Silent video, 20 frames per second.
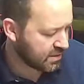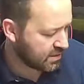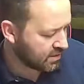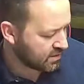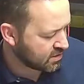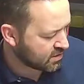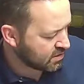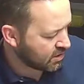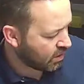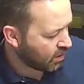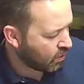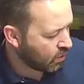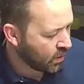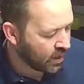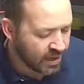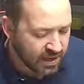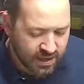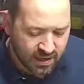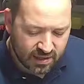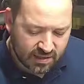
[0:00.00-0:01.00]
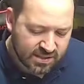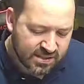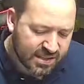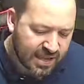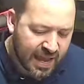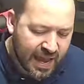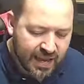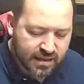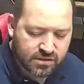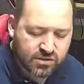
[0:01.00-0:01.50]
so it's
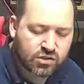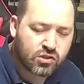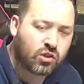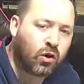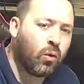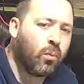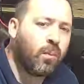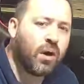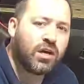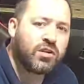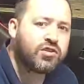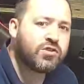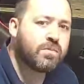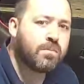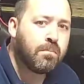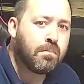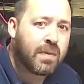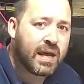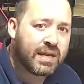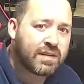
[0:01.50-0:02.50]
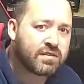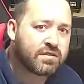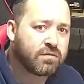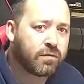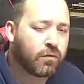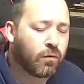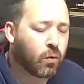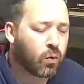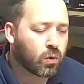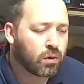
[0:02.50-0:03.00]
not so much meant
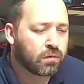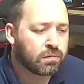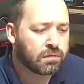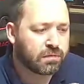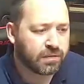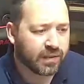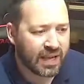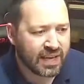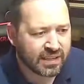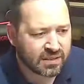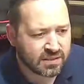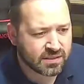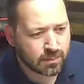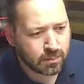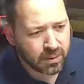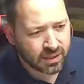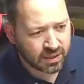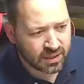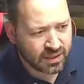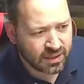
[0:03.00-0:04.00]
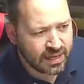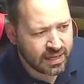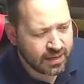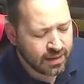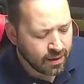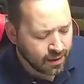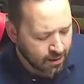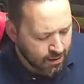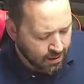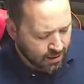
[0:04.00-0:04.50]
for flexibility,
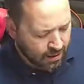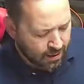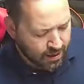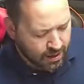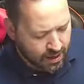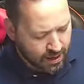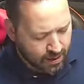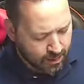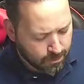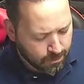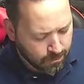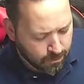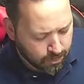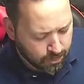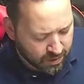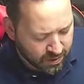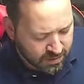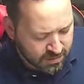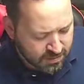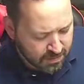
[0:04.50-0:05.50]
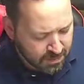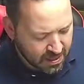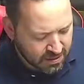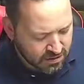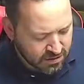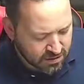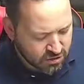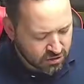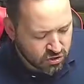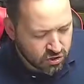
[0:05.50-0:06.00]
but it's
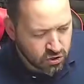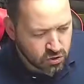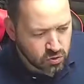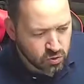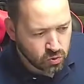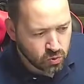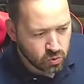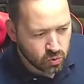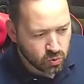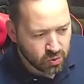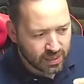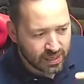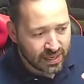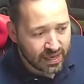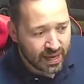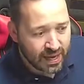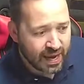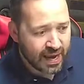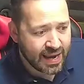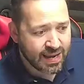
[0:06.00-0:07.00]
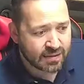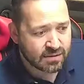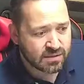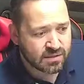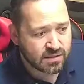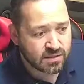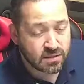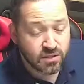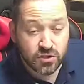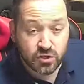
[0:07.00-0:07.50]
meant to enhance
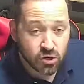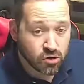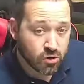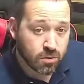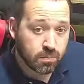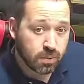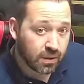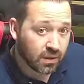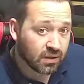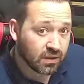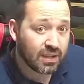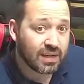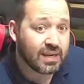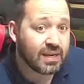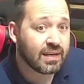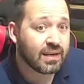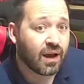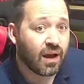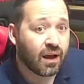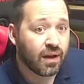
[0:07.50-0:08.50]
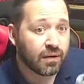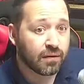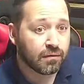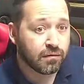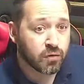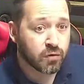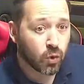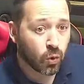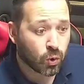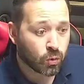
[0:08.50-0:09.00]
the durability of
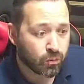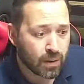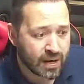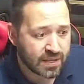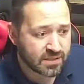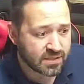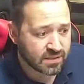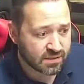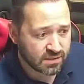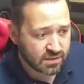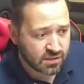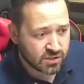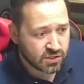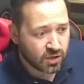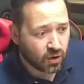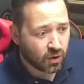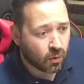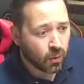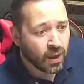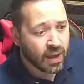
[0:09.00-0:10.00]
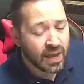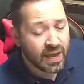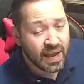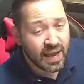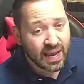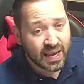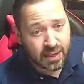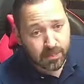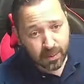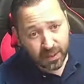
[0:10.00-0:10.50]
your resins. So
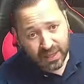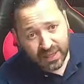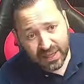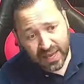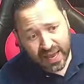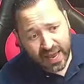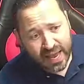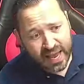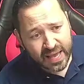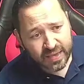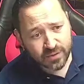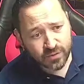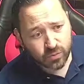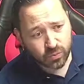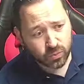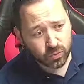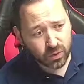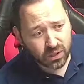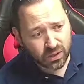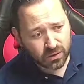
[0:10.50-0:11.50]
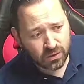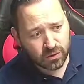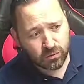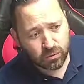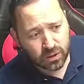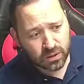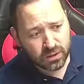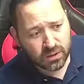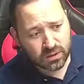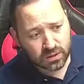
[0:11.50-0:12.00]
anybody that has really,
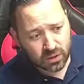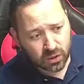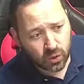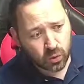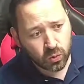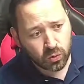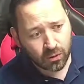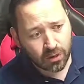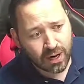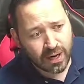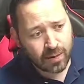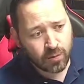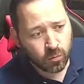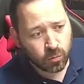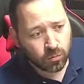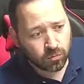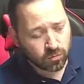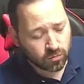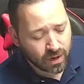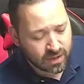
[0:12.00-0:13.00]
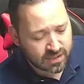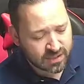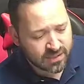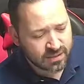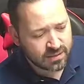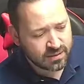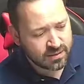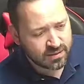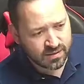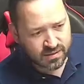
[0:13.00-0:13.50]
really low grade
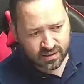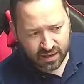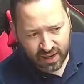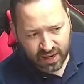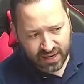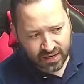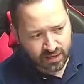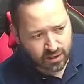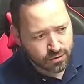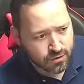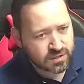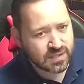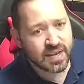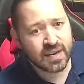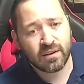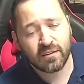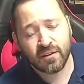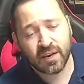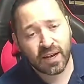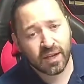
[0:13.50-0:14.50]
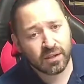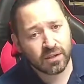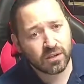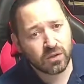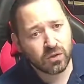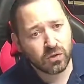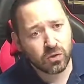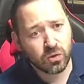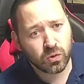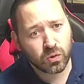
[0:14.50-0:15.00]
resins, like your standard
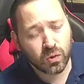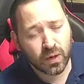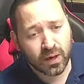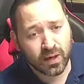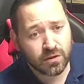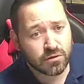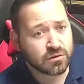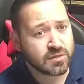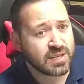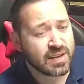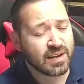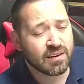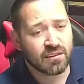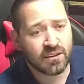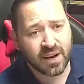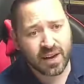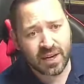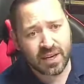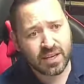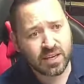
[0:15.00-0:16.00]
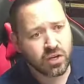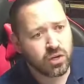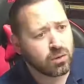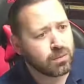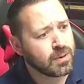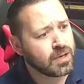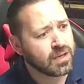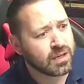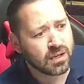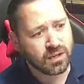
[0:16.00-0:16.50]
Elegoo and your standard
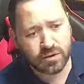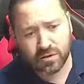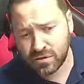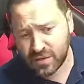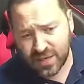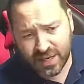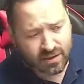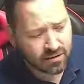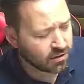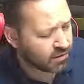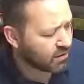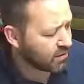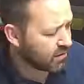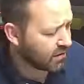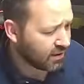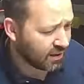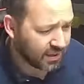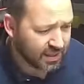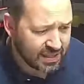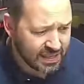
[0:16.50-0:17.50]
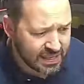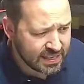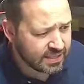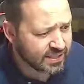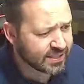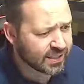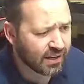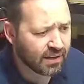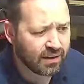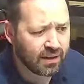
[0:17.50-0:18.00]
Anycubic, your standard
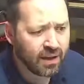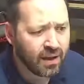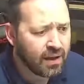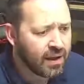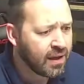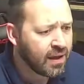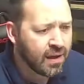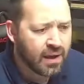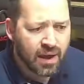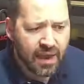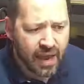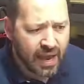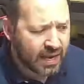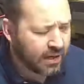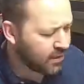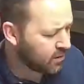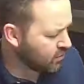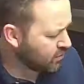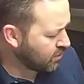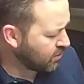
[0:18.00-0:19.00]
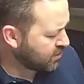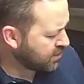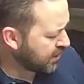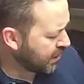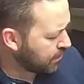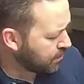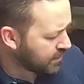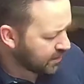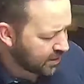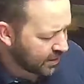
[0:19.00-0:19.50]
eSun, any of those
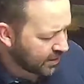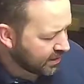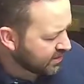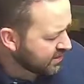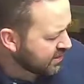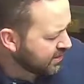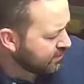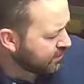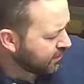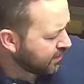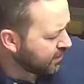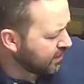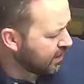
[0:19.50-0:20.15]
type of things, even